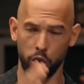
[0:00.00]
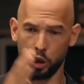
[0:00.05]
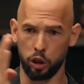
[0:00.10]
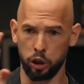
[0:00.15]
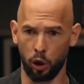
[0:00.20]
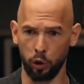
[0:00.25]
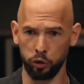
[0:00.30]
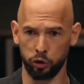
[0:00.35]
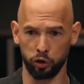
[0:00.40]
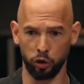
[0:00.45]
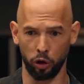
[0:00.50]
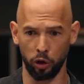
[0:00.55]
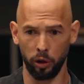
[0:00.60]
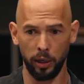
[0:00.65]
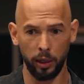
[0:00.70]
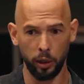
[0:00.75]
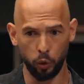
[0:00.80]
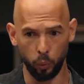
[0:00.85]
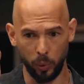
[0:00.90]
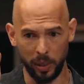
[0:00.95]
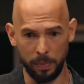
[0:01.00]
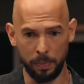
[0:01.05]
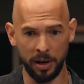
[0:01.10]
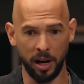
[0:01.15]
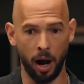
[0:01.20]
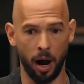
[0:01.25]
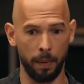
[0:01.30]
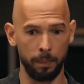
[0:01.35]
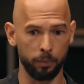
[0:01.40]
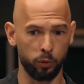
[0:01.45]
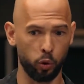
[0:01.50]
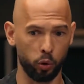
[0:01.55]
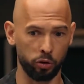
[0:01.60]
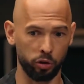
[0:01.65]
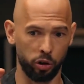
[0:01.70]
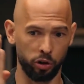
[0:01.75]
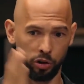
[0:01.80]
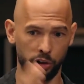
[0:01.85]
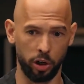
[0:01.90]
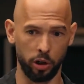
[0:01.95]
the closer we become towards
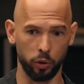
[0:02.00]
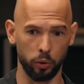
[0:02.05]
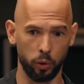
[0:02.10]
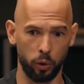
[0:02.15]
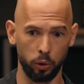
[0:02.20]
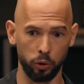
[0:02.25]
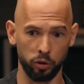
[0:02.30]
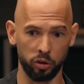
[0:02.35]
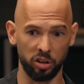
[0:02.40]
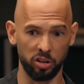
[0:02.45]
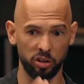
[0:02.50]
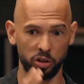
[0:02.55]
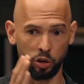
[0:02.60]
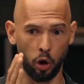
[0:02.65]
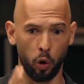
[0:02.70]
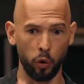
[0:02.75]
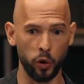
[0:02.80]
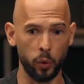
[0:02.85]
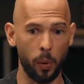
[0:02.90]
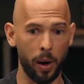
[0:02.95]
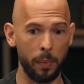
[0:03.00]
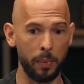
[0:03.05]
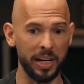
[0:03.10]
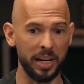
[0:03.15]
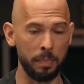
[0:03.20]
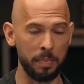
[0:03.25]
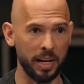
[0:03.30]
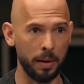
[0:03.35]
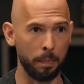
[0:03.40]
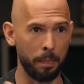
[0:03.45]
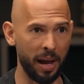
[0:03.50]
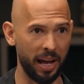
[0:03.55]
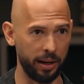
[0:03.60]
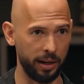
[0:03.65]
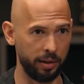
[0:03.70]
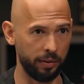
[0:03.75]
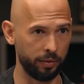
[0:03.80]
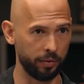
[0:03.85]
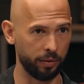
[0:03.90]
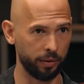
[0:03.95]
our gender roles, because it's the only way we can be
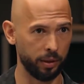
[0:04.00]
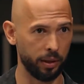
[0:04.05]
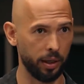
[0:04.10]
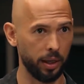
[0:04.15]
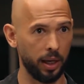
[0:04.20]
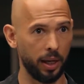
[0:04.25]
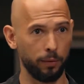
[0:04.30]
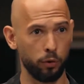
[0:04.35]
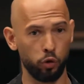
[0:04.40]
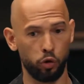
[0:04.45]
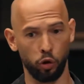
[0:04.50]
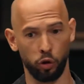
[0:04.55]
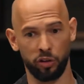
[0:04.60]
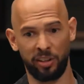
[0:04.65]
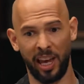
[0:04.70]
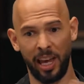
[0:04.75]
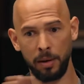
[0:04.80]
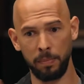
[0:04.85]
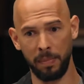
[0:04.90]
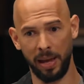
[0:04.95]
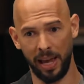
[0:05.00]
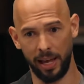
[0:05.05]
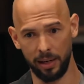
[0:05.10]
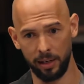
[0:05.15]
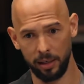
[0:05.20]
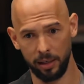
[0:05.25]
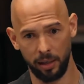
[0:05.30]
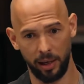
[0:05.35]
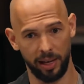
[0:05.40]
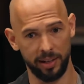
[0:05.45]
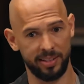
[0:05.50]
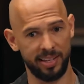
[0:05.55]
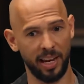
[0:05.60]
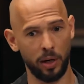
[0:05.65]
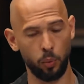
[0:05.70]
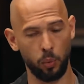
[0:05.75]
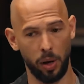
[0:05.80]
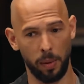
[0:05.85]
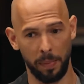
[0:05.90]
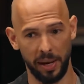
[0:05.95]
competitive. If you took 10 men and
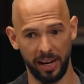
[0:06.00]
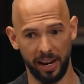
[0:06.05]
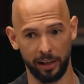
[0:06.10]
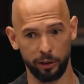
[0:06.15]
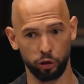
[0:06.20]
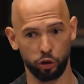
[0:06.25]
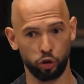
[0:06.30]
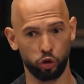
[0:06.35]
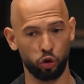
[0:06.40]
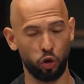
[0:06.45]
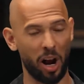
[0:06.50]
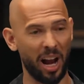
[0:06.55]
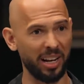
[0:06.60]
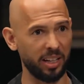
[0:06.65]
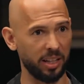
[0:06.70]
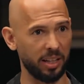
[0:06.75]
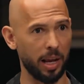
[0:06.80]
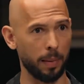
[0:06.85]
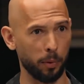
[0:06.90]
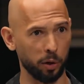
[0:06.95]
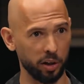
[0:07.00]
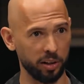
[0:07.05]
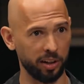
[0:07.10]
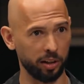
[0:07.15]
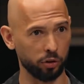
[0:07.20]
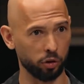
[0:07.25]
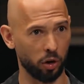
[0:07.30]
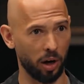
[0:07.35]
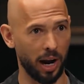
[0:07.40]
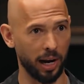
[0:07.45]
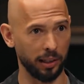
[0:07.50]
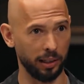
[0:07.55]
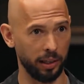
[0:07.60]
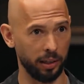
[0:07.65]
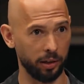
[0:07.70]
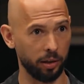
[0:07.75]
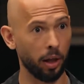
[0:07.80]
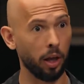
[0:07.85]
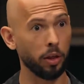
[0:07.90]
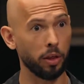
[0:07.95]
10 women and stranded them on a desert
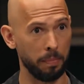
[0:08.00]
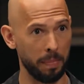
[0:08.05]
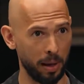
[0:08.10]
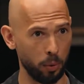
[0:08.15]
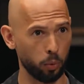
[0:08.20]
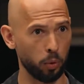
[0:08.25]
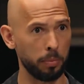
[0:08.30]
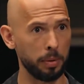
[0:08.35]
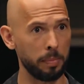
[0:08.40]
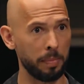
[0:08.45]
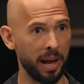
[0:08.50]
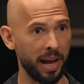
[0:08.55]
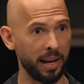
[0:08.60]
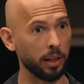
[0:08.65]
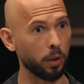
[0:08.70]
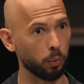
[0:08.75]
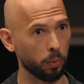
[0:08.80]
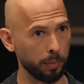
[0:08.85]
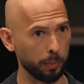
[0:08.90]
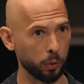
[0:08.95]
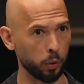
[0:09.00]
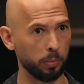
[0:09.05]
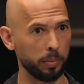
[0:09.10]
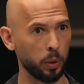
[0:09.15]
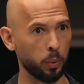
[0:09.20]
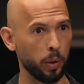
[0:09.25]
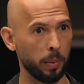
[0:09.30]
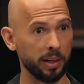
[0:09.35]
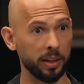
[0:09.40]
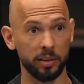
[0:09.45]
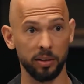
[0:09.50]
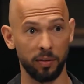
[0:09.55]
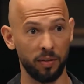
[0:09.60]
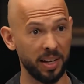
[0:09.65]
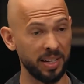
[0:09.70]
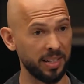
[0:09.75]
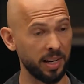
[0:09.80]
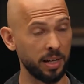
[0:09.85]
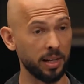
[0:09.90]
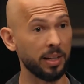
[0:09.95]
island, the men would be men and the women would be women, because if
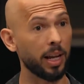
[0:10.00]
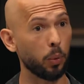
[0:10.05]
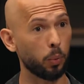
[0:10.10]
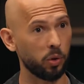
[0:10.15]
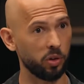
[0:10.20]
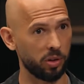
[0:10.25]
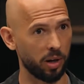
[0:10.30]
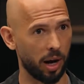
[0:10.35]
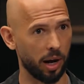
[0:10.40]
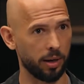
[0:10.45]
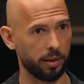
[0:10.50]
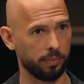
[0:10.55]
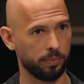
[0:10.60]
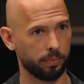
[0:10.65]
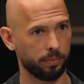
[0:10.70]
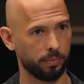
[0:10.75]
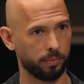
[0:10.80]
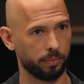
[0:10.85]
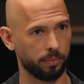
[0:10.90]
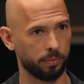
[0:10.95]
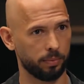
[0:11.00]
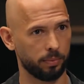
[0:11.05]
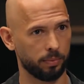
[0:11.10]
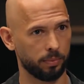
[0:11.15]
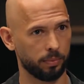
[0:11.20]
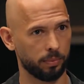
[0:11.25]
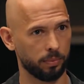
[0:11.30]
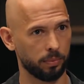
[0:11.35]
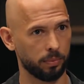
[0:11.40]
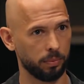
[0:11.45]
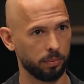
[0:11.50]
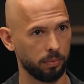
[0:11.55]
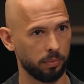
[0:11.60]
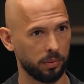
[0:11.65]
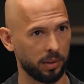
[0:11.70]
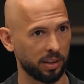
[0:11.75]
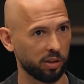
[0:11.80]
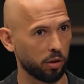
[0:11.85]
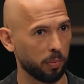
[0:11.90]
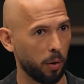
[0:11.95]
they didn't, they would die.
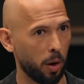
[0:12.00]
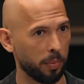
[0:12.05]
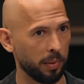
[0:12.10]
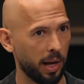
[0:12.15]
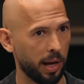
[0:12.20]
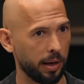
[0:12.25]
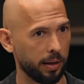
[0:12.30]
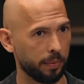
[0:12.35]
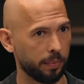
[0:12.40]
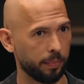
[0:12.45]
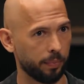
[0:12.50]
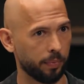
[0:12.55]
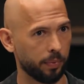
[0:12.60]
That's the bottom line.